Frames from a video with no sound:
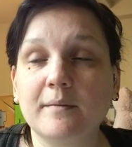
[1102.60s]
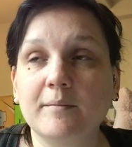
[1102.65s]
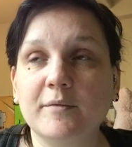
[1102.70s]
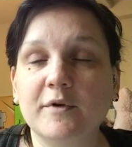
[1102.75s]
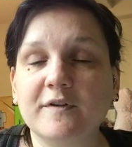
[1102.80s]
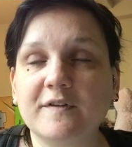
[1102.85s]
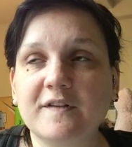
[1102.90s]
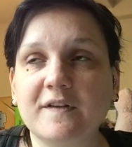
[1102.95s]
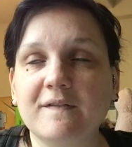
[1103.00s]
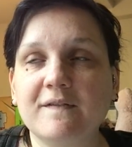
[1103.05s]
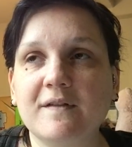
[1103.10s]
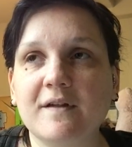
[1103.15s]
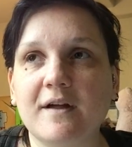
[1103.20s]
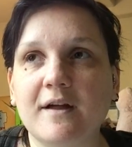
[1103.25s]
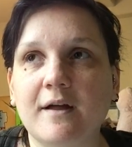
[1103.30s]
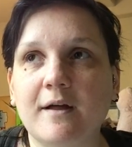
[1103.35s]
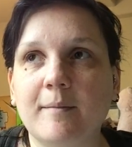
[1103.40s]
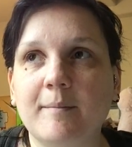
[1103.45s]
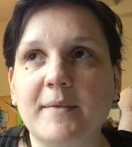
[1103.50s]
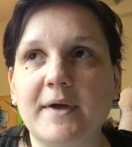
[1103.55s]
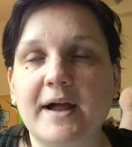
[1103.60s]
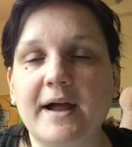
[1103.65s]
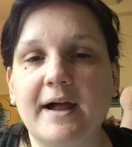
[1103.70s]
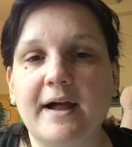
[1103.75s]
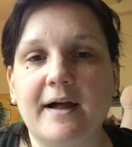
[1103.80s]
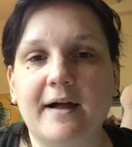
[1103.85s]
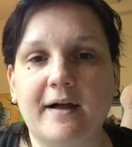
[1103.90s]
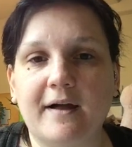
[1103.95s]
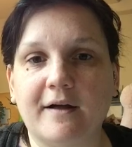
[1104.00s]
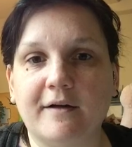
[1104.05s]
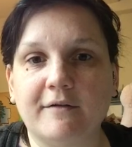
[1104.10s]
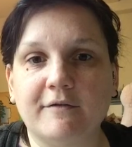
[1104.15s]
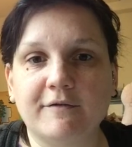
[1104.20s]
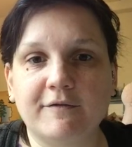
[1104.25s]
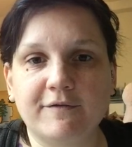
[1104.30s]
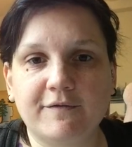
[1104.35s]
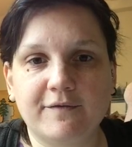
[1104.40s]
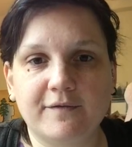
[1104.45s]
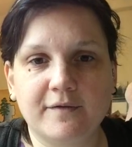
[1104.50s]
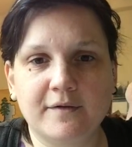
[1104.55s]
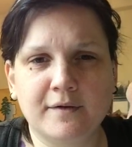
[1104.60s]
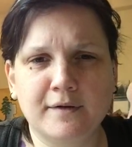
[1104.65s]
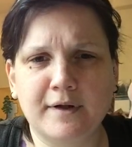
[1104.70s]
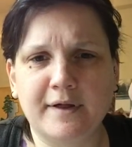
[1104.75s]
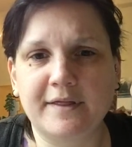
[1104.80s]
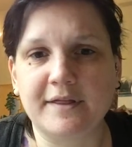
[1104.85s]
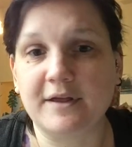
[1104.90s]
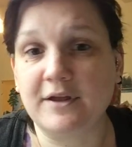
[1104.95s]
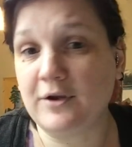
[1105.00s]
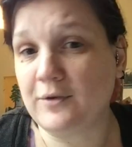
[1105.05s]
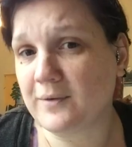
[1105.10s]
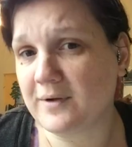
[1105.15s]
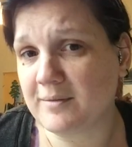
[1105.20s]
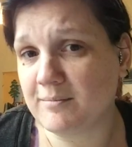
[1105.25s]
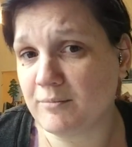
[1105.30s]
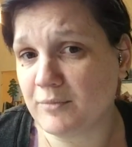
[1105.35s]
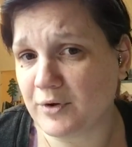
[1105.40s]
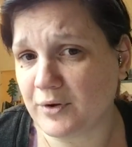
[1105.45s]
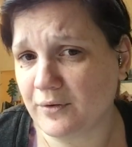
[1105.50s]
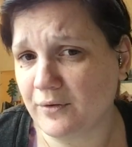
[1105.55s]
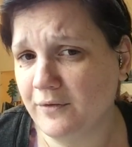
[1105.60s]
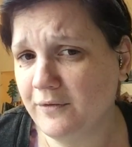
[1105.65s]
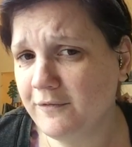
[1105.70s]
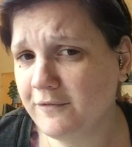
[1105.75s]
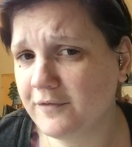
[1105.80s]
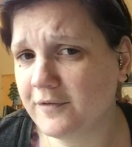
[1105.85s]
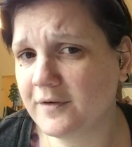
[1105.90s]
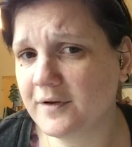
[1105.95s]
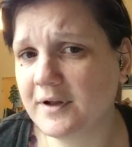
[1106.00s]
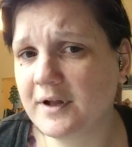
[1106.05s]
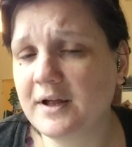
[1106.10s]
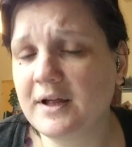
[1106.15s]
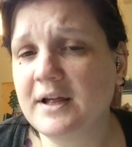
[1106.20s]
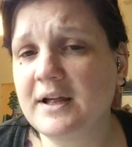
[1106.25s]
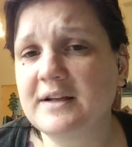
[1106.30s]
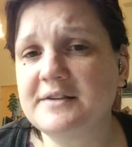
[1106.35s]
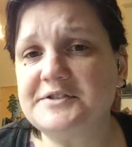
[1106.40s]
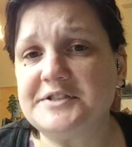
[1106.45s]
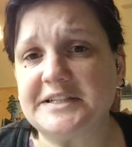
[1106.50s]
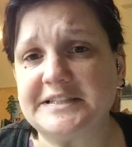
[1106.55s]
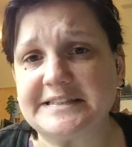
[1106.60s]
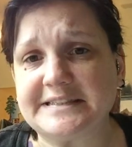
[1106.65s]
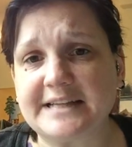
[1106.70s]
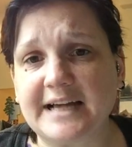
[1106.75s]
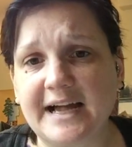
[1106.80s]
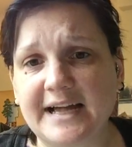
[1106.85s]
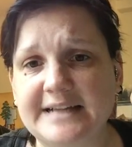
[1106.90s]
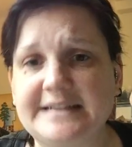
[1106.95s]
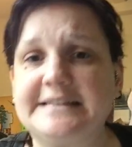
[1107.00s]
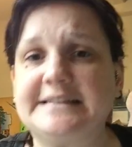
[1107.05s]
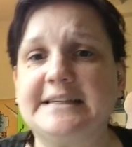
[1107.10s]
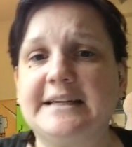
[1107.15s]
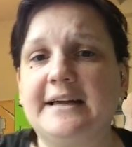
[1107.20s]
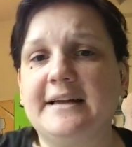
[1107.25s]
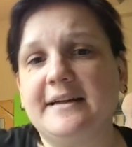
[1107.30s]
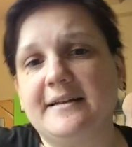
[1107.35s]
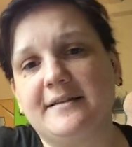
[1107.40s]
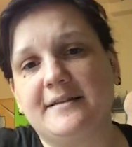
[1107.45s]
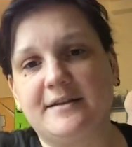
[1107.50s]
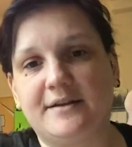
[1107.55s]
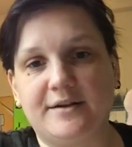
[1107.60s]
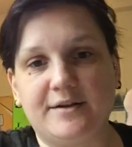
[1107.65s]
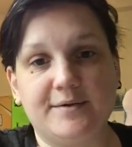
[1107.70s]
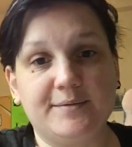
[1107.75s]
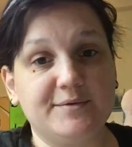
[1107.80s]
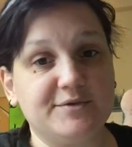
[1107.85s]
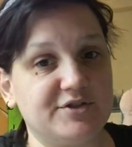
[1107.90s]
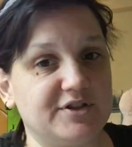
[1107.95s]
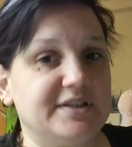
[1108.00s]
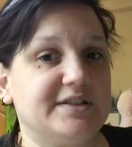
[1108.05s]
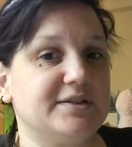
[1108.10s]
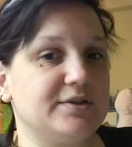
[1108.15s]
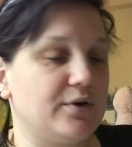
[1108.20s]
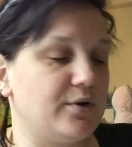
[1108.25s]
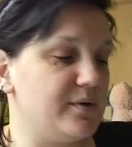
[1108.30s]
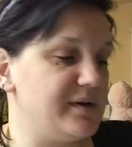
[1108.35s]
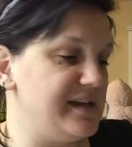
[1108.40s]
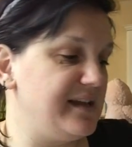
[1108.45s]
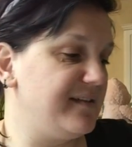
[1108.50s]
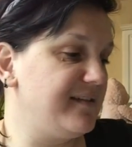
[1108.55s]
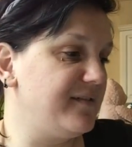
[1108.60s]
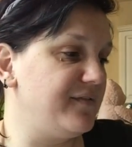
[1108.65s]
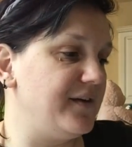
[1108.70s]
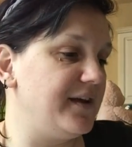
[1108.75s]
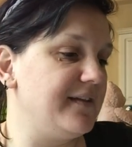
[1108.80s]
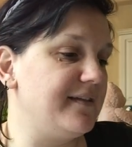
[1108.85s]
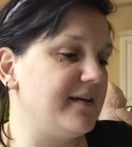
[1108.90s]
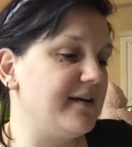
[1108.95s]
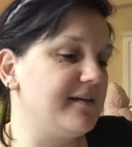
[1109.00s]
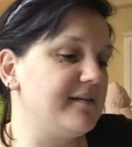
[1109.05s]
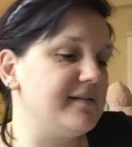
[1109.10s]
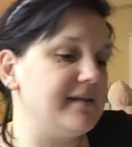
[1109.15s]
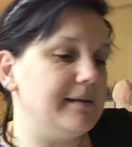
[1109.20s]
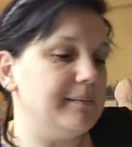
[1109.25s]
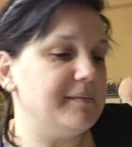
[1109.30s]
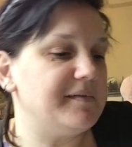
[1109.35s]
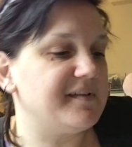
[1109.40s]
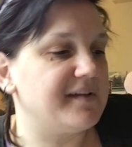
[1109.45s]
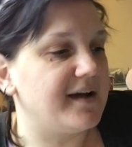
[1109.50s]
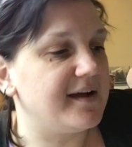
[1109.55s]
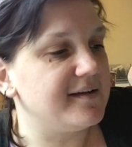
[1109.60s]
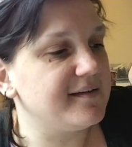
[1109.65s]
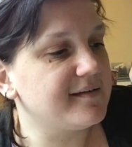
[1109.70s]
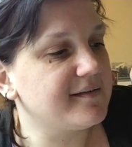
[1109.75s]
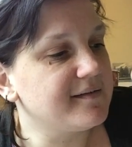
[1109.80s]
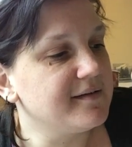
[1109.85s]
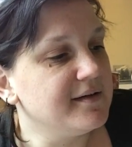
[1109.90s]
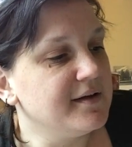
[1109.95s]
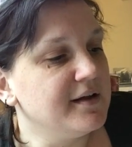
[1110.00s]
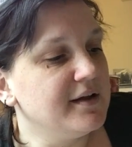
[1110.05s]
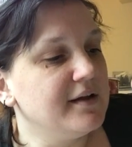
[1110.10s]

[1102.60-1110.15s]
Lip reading: most of them have a thing you can move to size it, and then it would just always fit that same size.